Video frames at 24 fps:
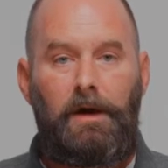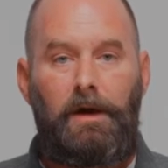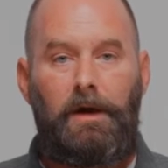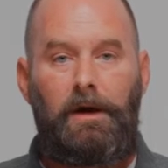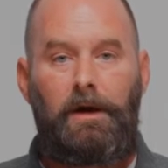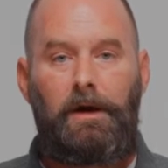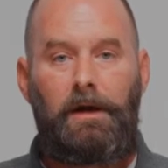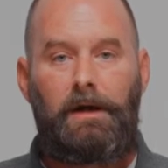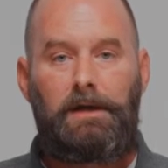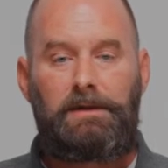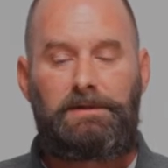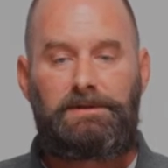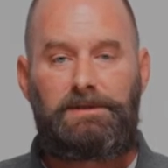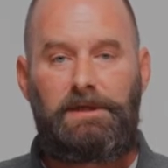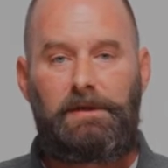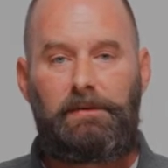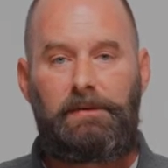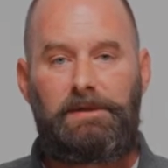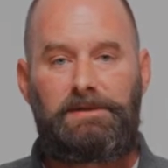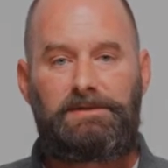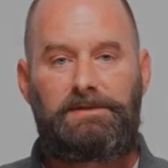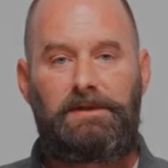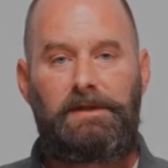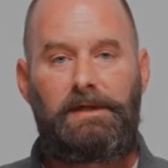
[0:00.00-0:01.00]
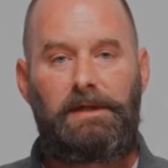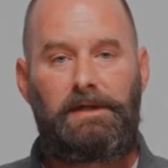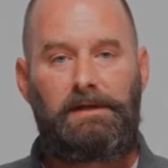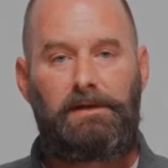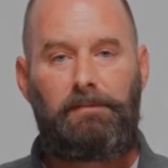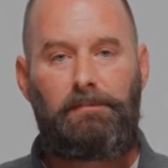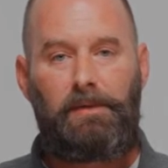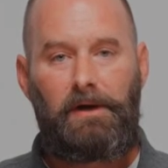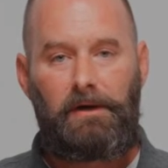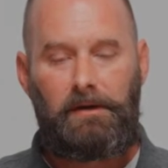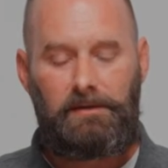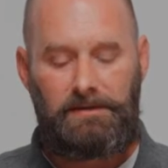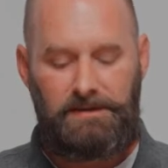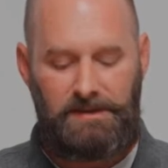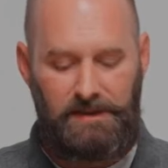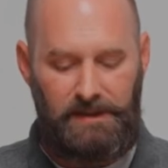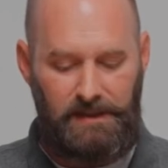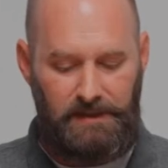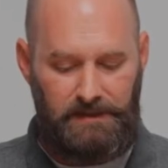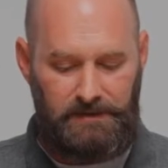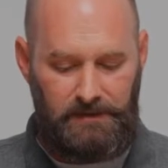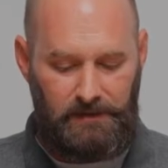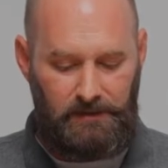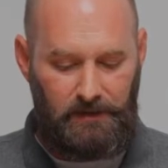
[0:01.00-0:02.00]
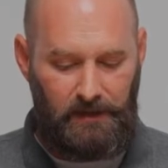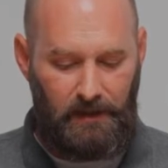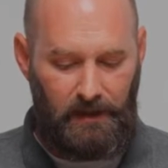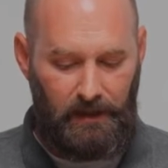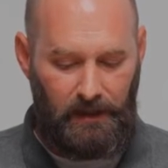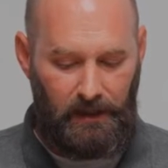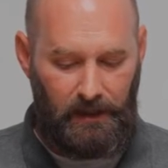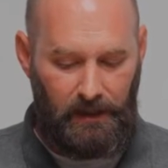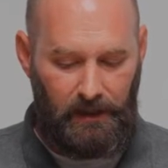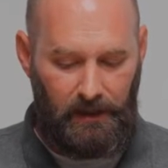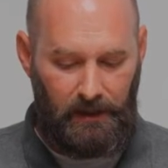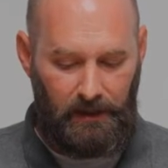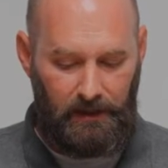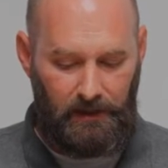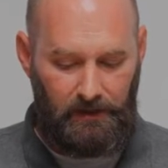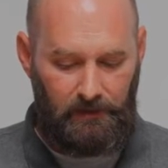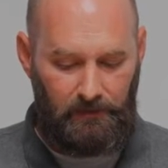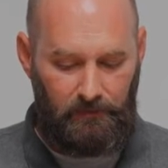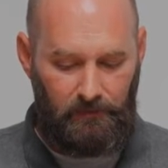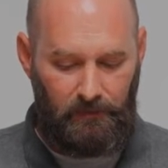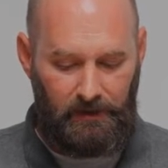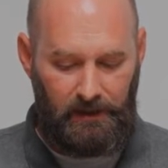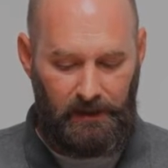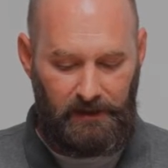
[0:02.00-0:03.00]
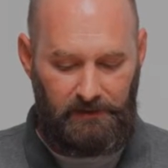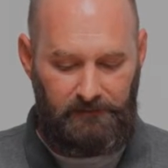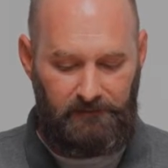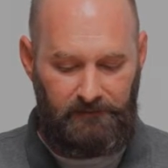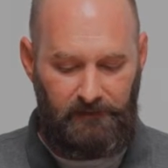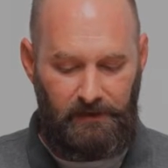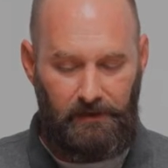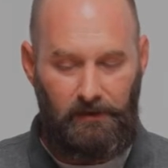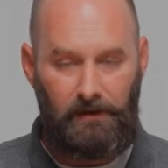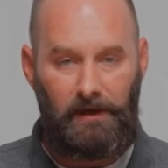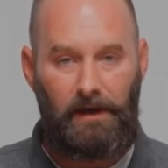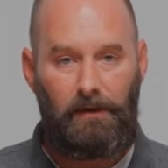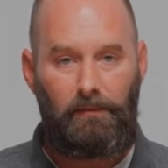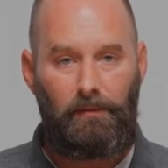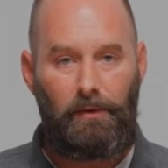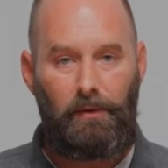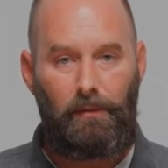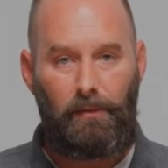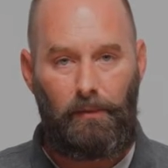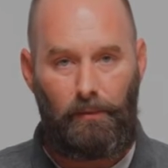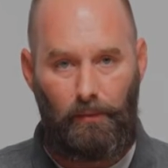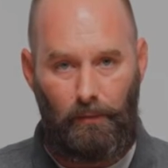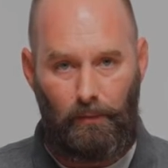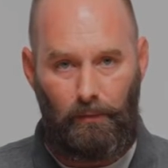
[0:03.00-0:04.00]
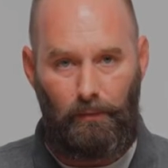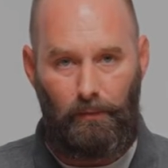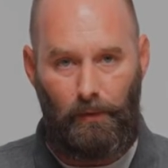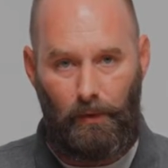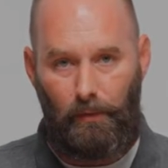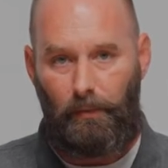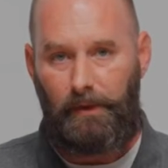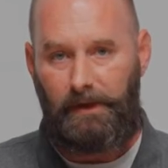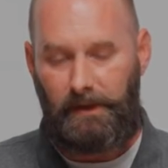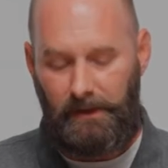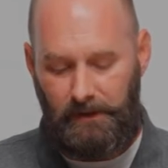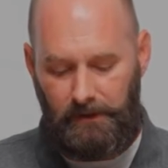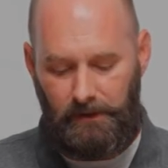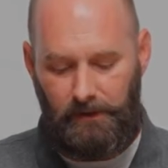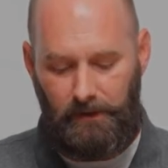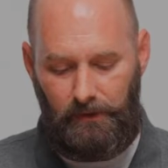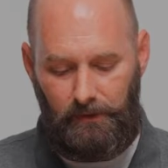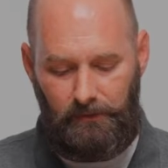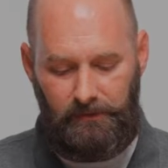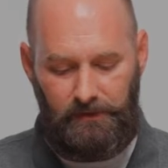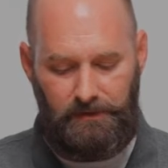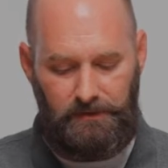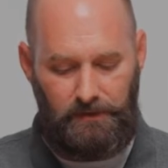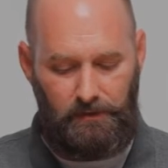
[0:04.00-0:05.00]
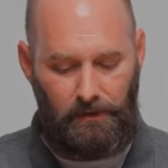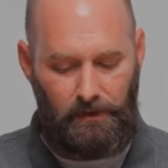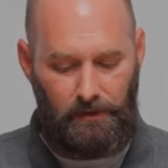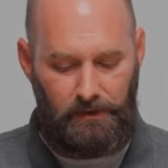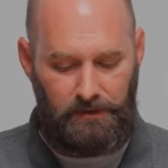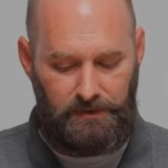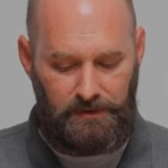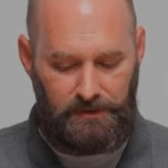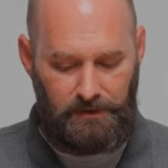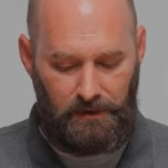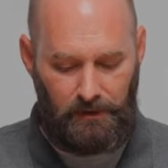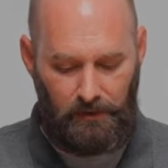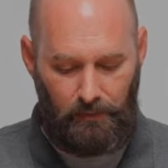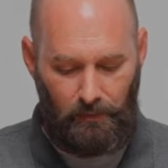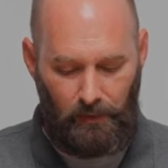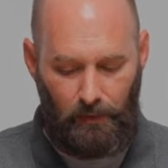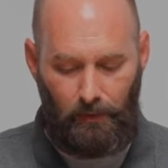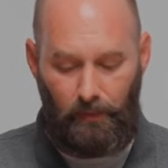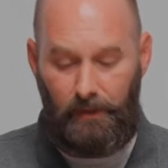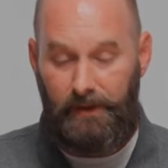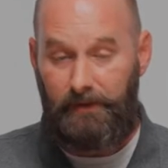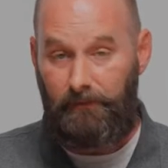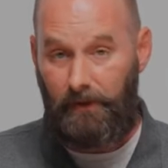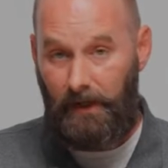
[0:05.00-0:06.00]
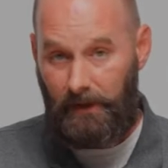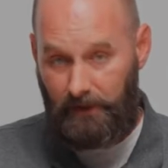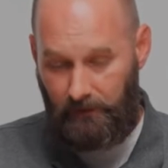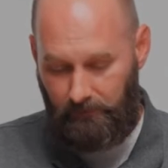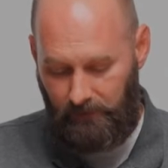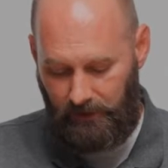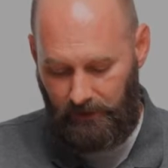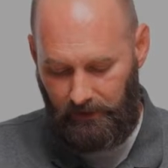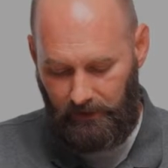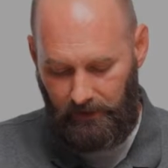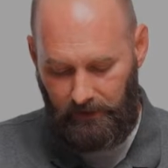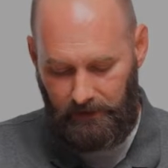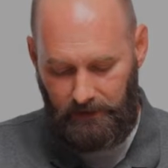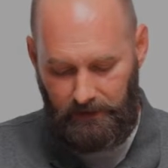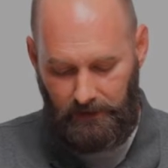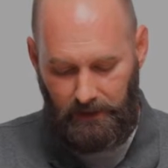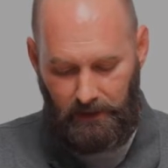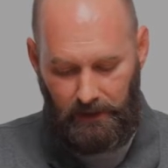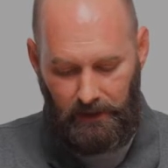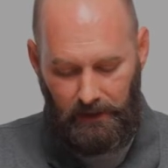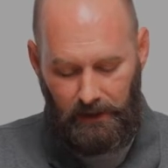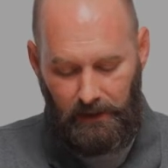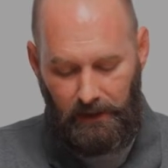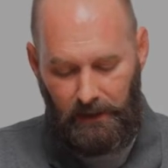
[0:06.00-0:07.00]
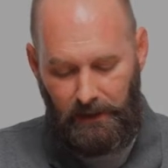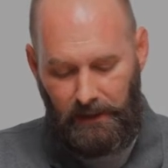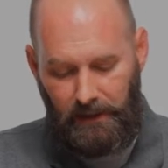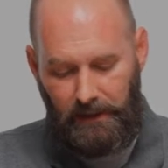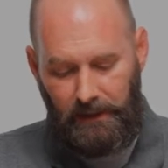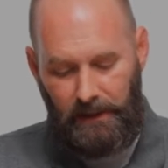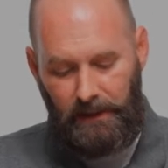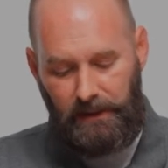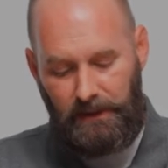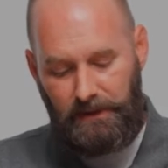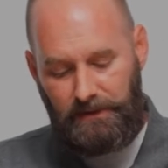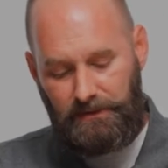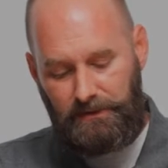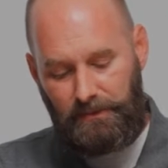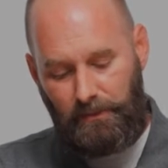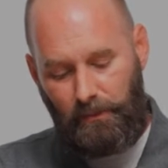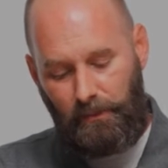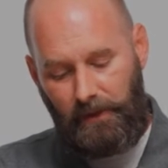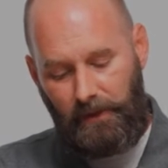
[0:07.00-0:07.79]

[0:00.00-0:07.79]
All right, so it's the end of burn season and we had to figure out what we need to do with the torch. So what we recommend is